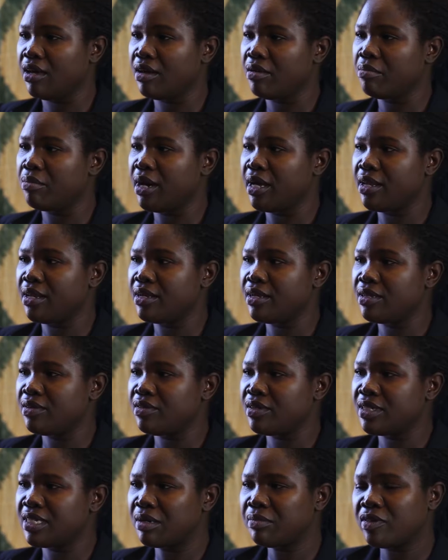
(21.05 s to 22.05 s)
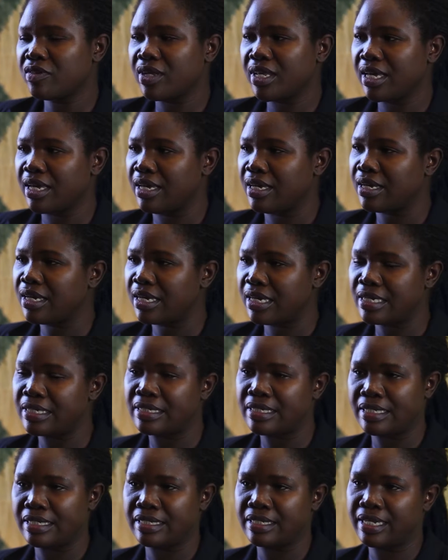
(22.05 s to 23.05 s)
But some of the
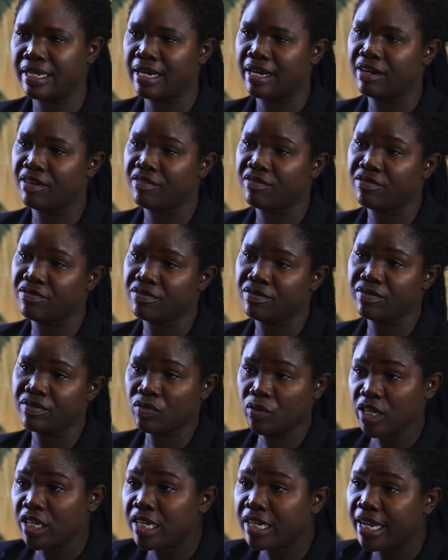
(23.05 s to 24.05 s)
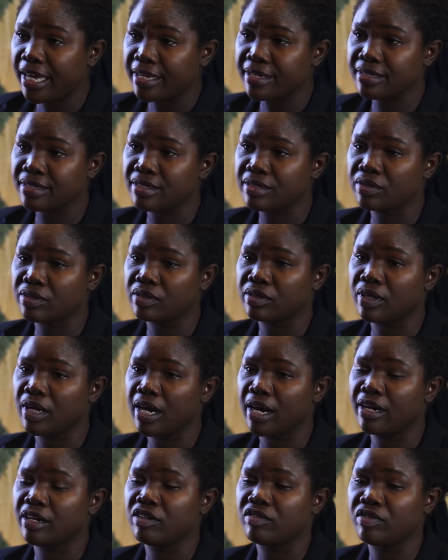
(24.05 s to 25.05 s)
cases that I've witnessed or
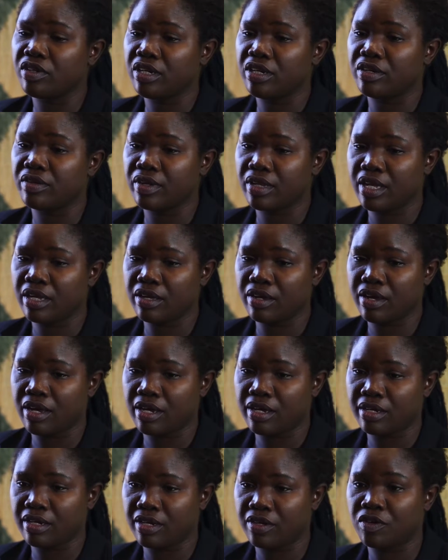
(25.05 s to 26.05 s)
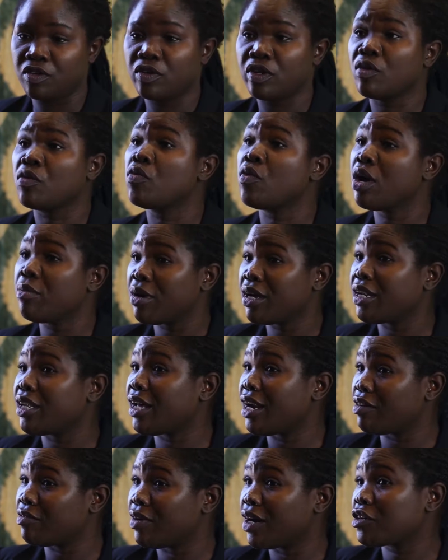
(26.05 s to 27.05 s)
heard of in northern Uganda, or the women
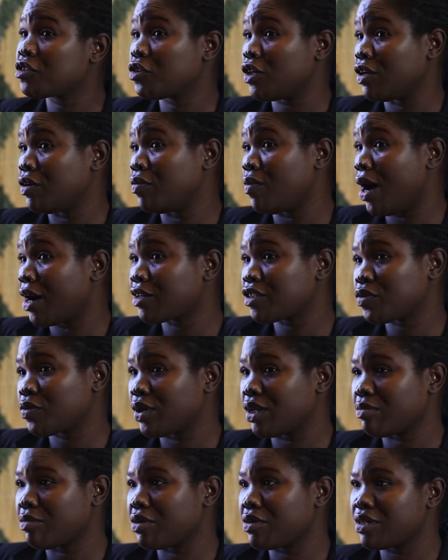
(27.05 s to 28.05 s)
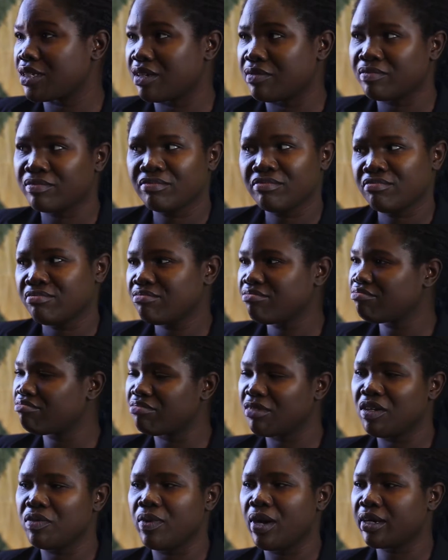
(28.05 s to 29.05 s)
that I've actually worked with, because I've
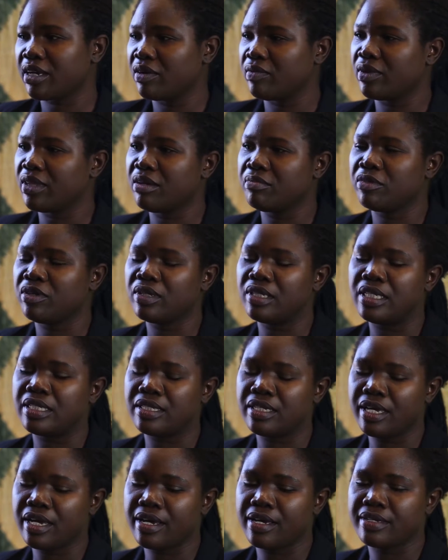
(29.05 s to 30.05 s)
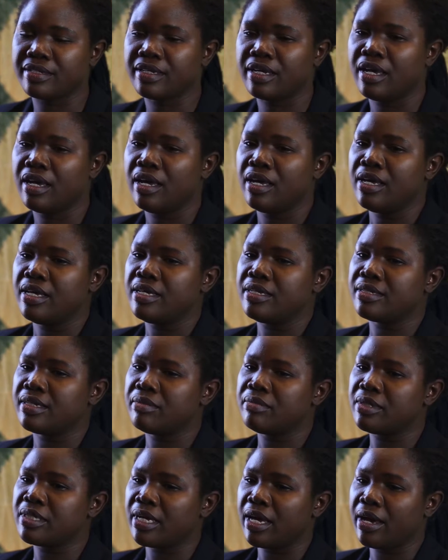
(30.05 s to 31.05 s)
been working with them all these years,
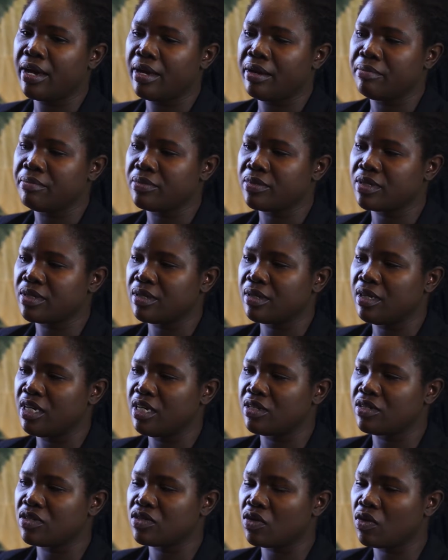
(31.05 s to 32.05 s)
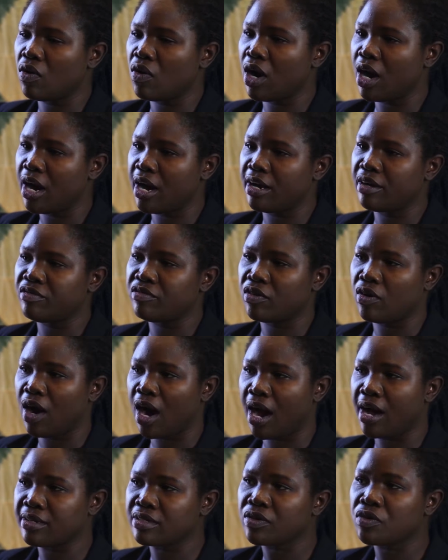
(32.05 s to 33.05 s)
sometimes it's so hard for
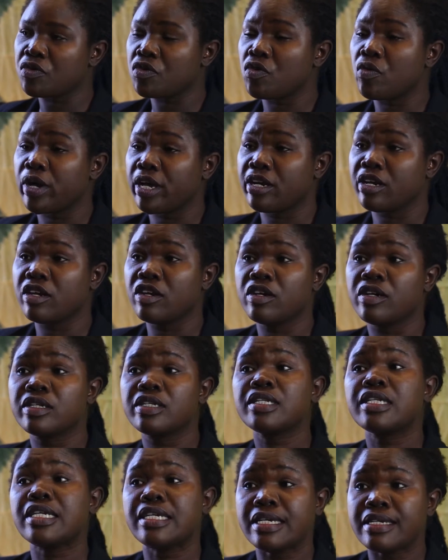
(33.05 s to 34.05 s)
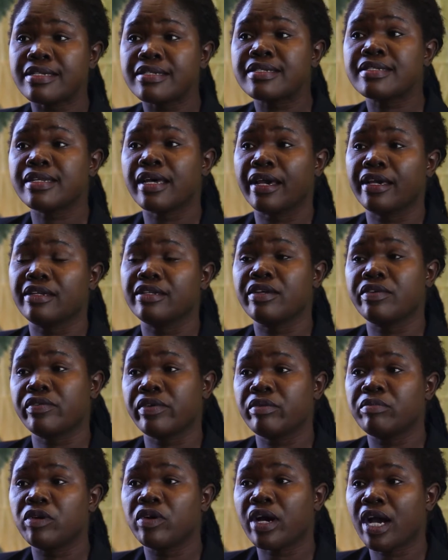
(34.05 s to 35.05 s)
us who were not inside the
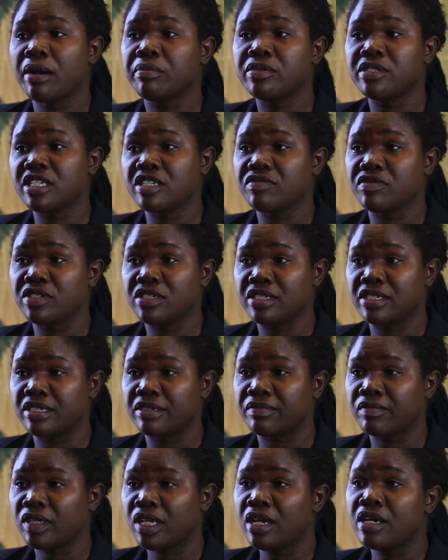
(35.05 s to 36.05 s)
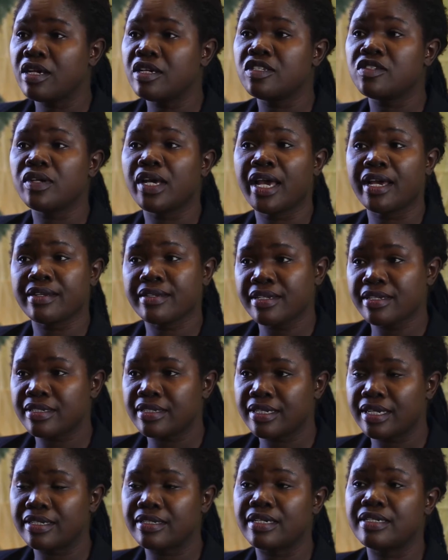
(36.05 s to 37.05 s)
rebel captivity to
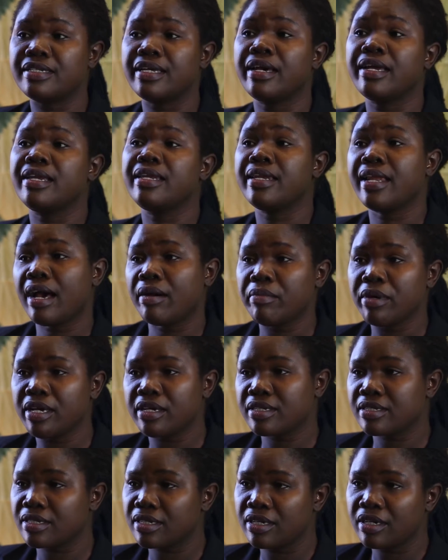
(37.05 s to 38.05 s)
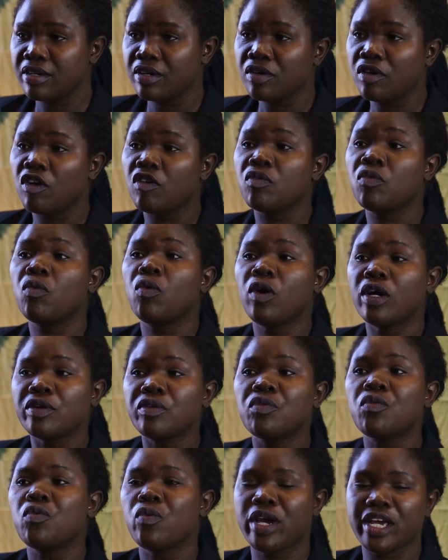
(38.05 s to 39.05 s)
understand the dynamics of
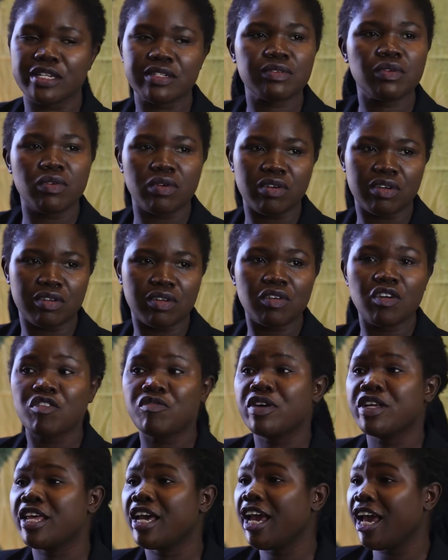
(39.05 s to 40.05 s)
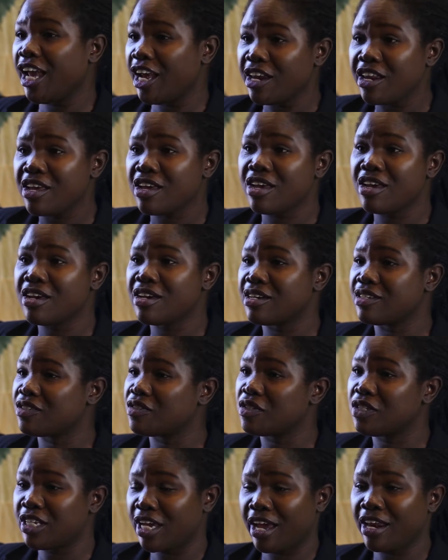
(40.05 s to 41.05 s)
what went on over the 8 years
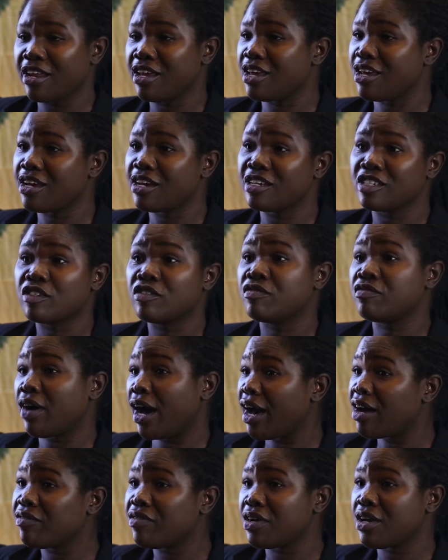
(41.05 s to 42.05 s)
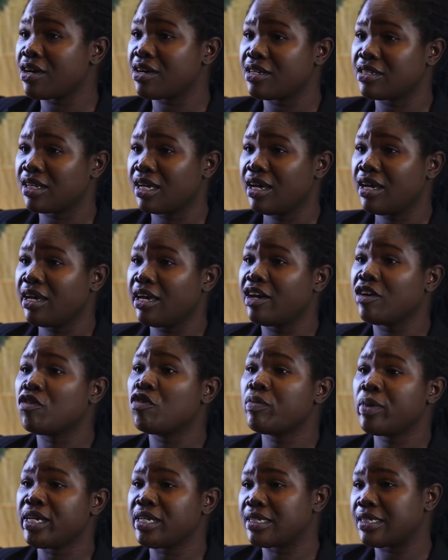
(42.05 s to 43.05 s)
or 10 years or 5 years a
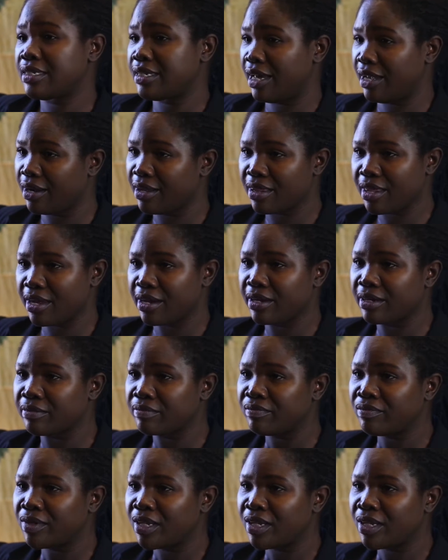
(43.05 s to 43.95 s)
woman stayed there.